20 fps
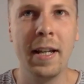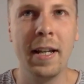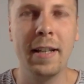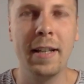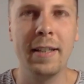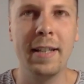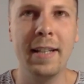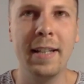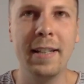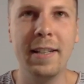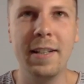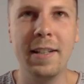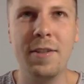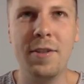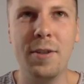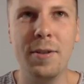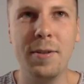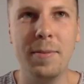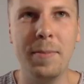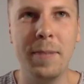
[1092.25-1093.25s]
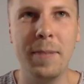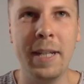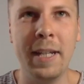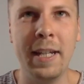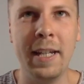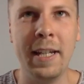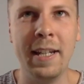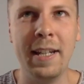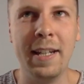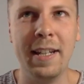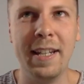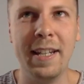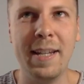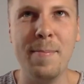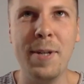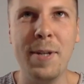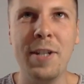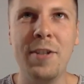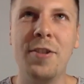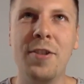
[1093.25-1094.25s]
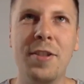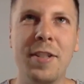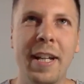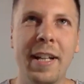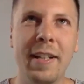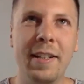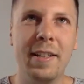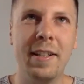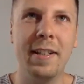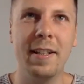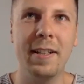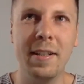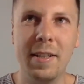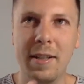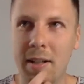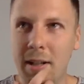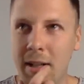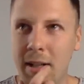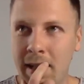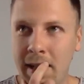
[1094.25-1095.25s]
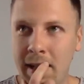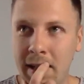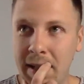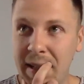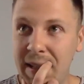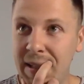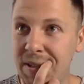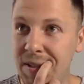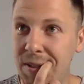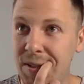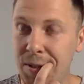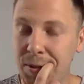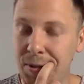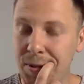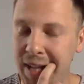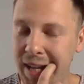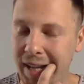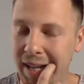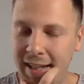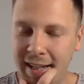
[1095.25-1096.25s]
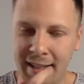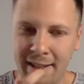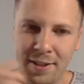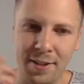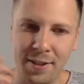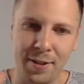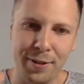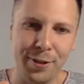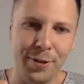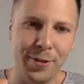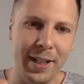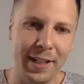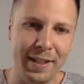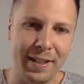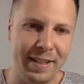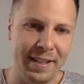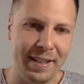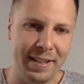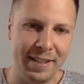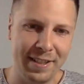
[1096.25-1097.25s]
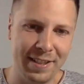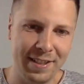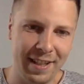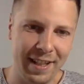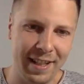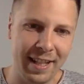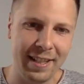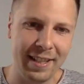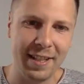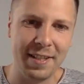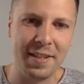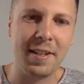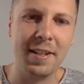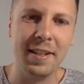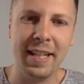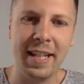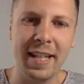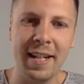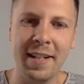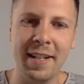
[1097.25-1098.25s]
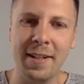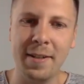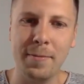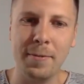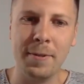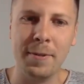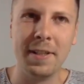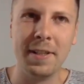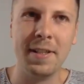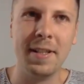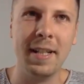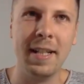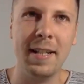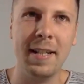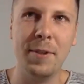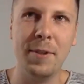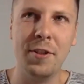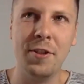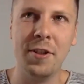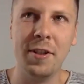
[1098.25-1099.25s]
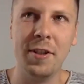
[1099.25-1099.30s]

then it should be image that in 2 seconds you look at it and it's clear what the image